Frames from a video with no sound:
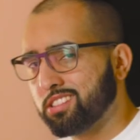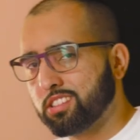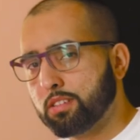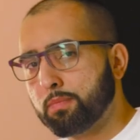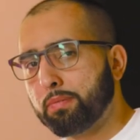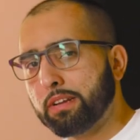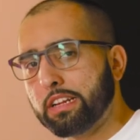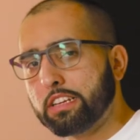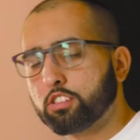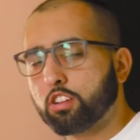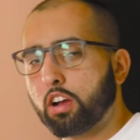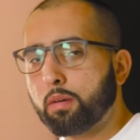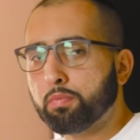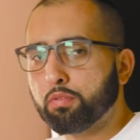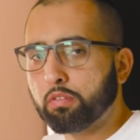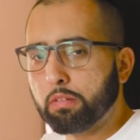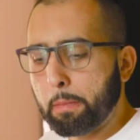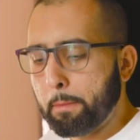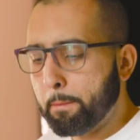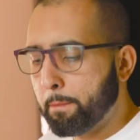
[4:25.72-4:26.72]
a simple
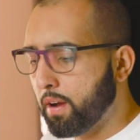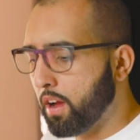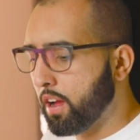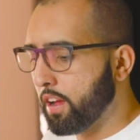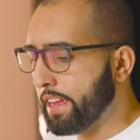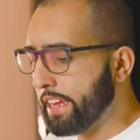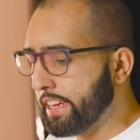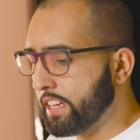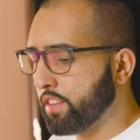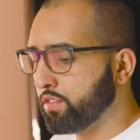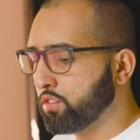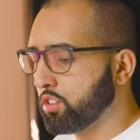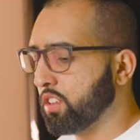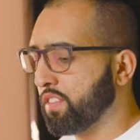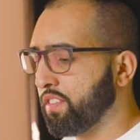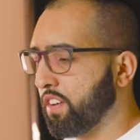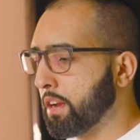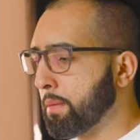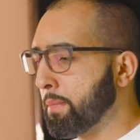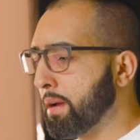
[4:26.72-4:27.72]
example, but it gives you the
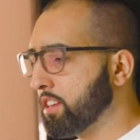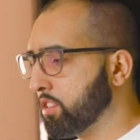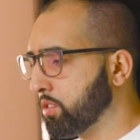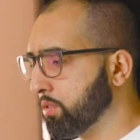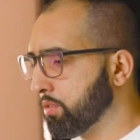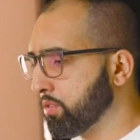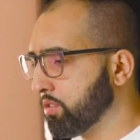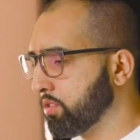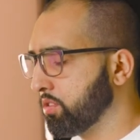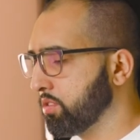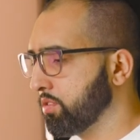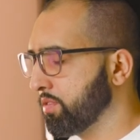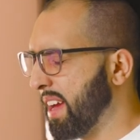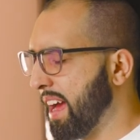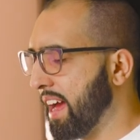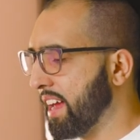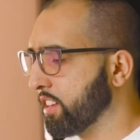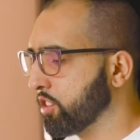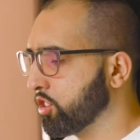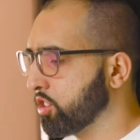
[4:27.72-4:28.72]
fundamentals
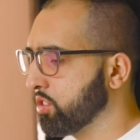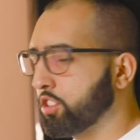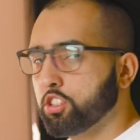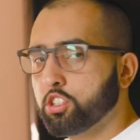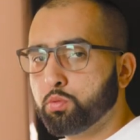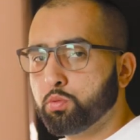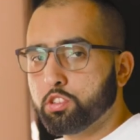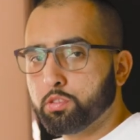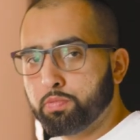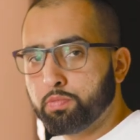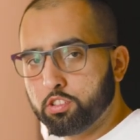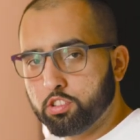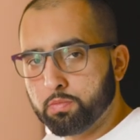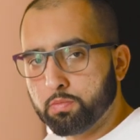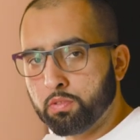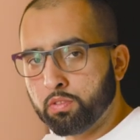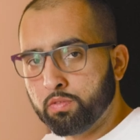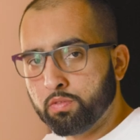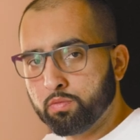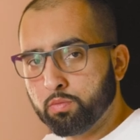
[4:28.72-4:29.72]
and shows you what's
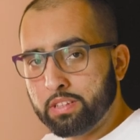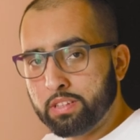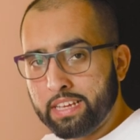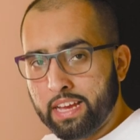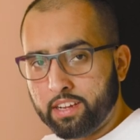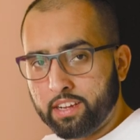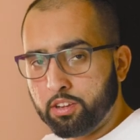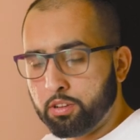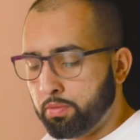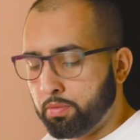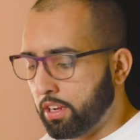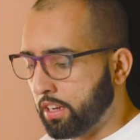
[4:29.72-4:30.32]
possible with the Echooo